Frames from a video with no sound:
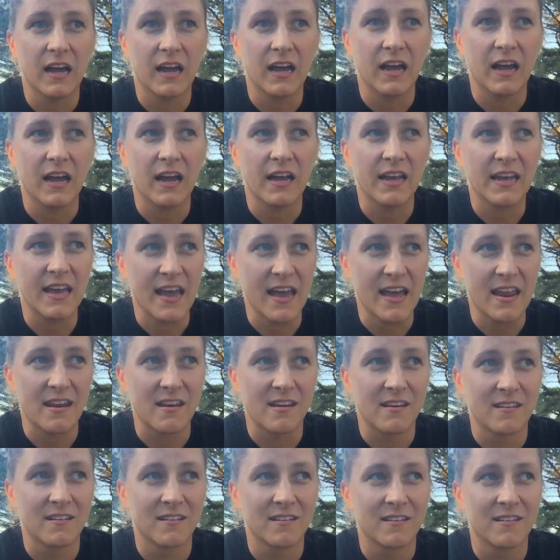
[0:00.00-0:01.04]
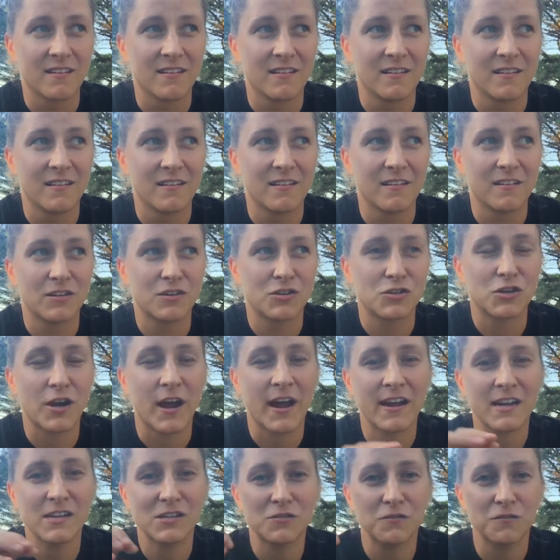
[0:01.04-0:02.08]
Again,
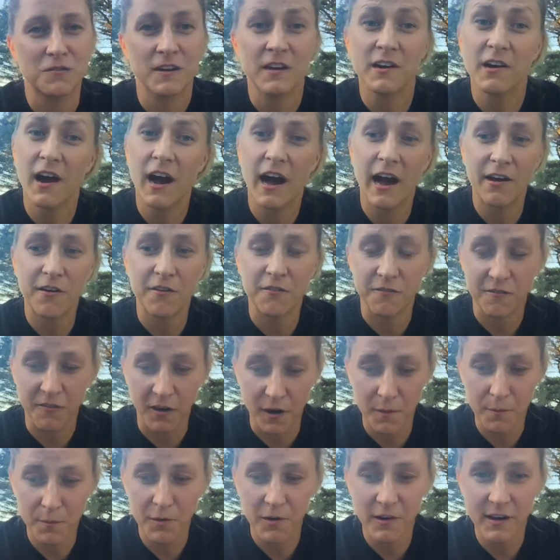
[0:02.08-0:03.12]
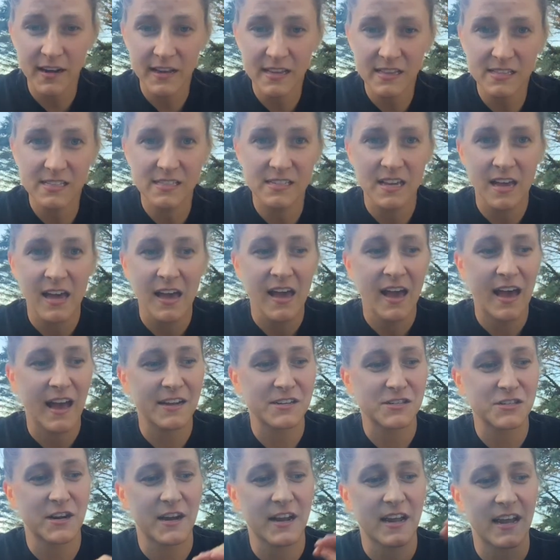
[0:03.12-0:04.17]
trying to figure out how to farm crickets
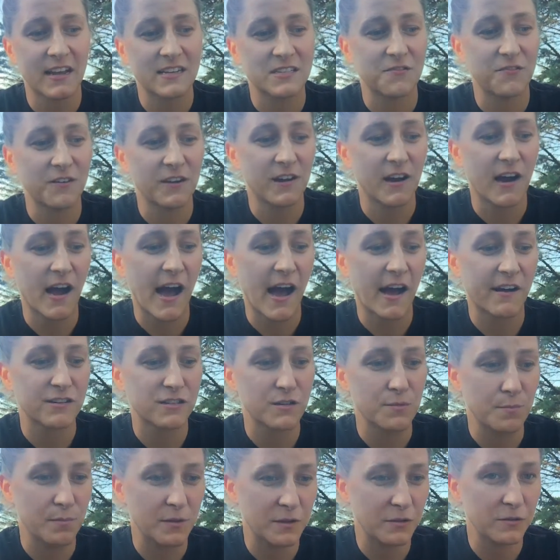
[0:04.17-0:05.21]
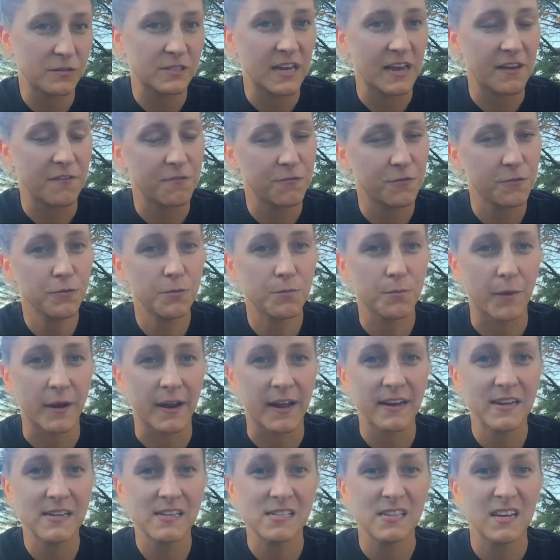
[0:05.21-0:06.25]
and trying to figure out how to build a food
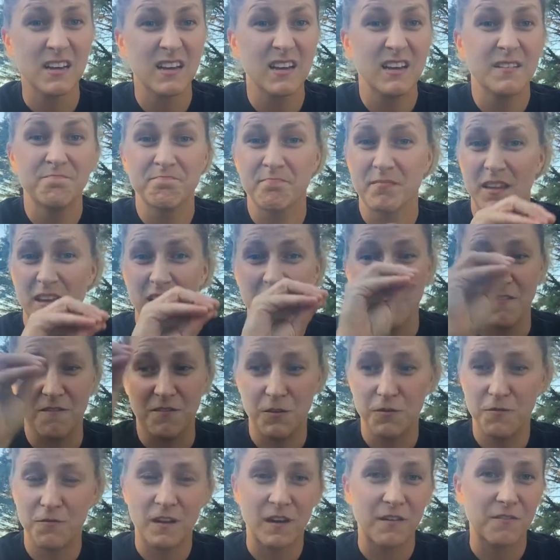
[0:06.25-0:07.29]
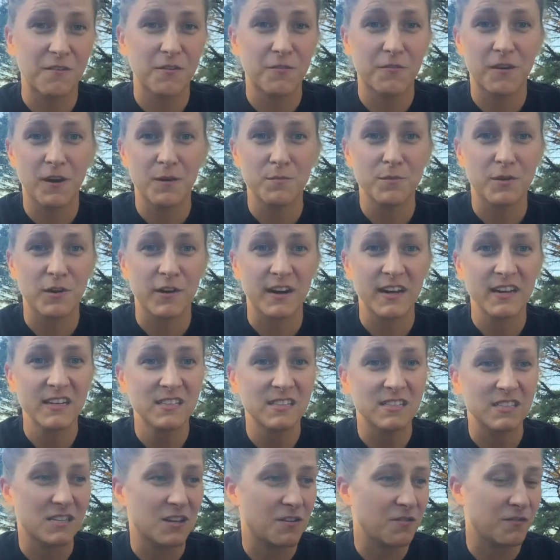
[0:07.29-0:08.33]
brand. If you've never farmed
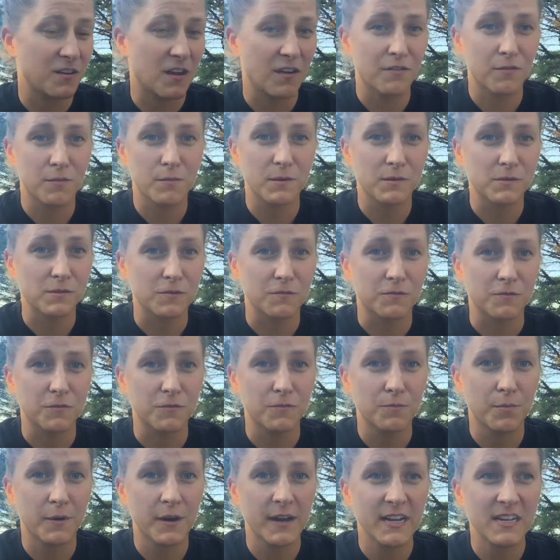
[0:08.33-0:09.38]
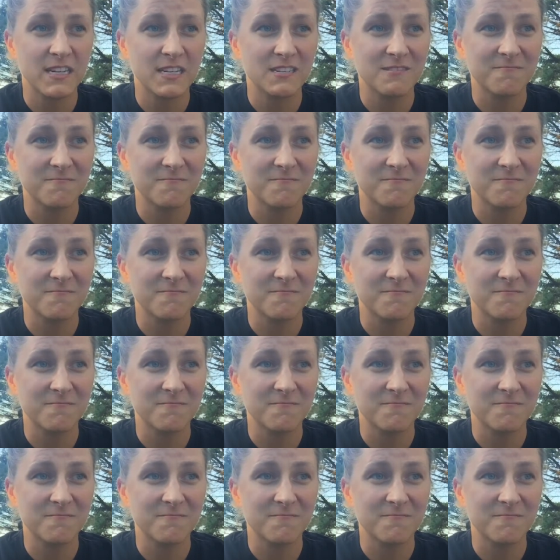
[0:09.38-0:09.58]
crickets and you've never built a food brand,